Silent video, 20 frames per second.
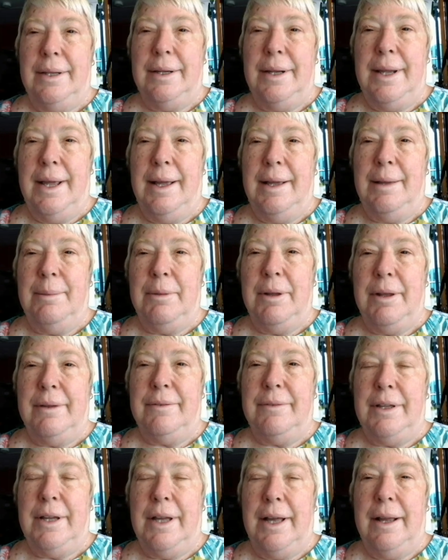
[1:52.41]
the name
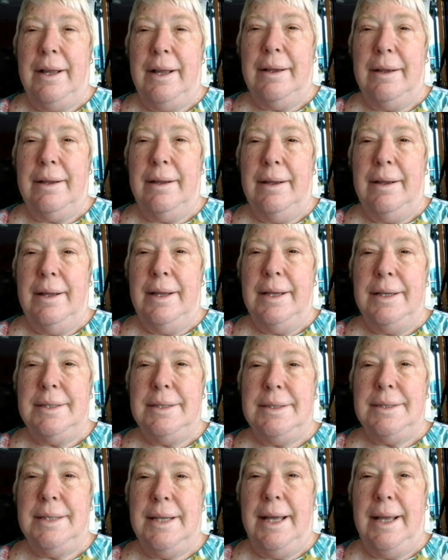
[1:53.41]
of the
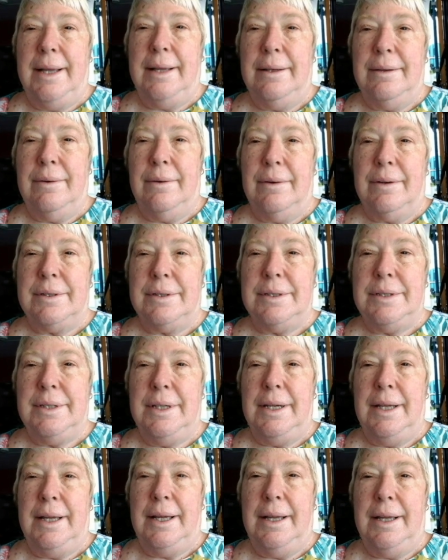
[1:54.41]
state or
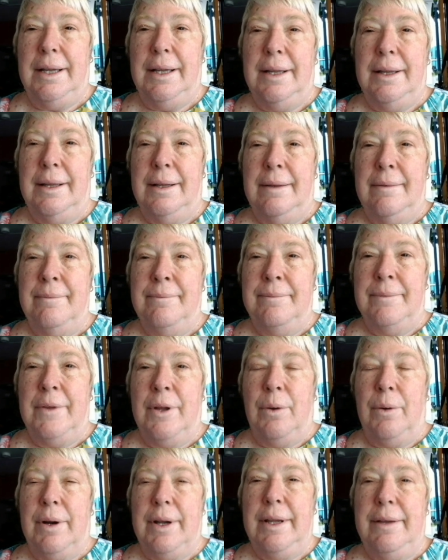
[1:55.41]
city
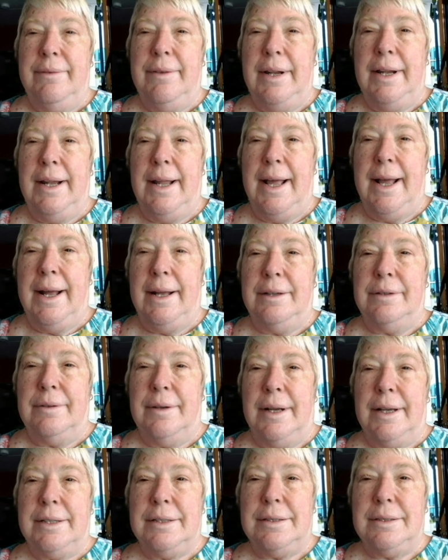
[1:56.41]
or even an
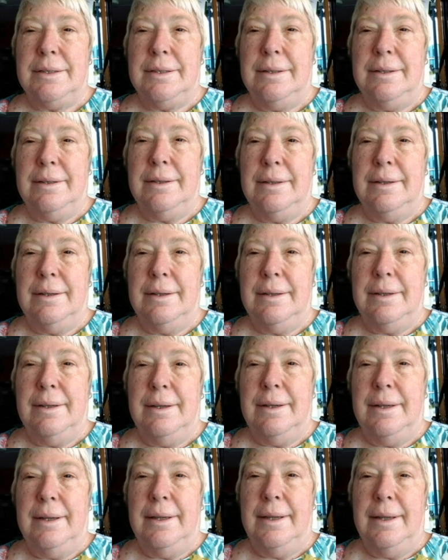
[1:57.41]
address,
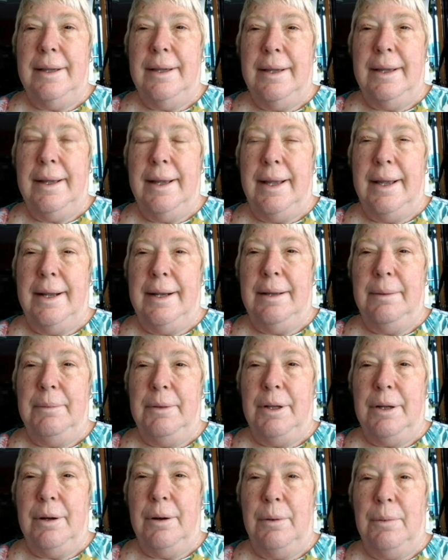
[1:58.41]
and it
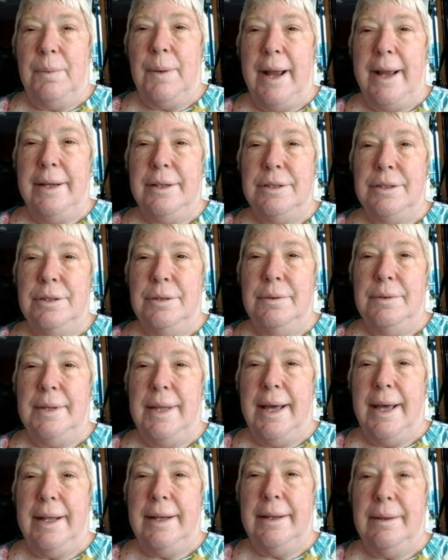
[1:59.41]
will go right to
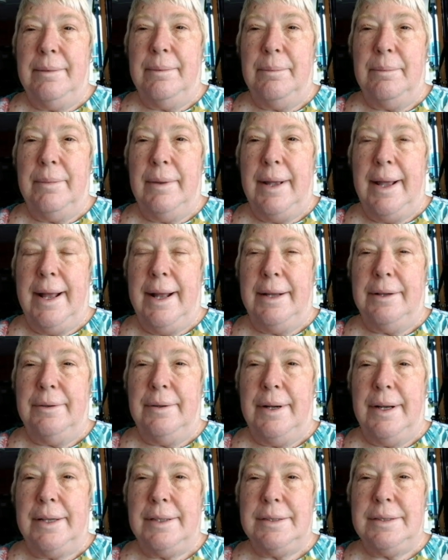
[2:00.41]
that
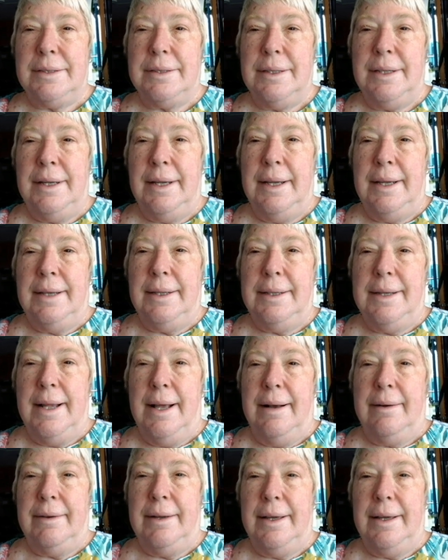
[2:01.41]
address. Now,